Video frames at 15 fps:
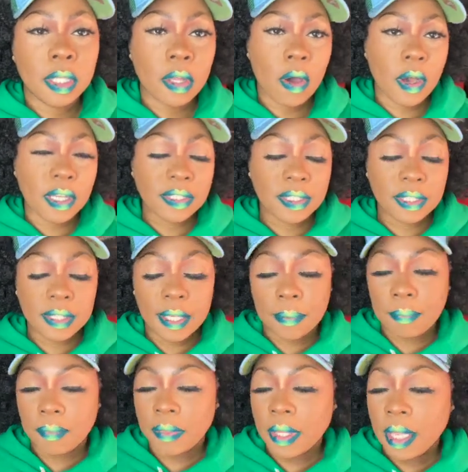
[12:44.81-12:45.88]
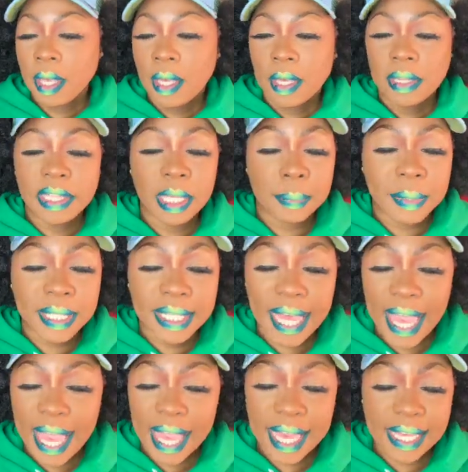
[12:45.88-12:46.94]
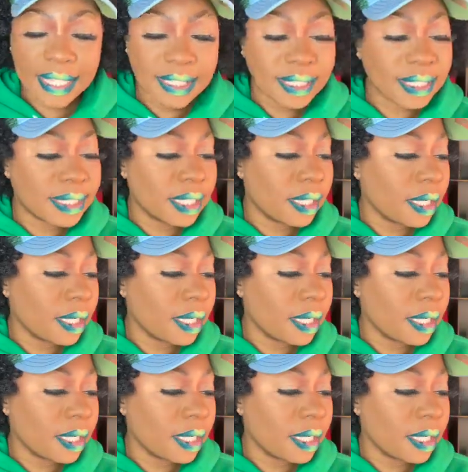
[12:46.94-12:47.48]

gloss, lip glass,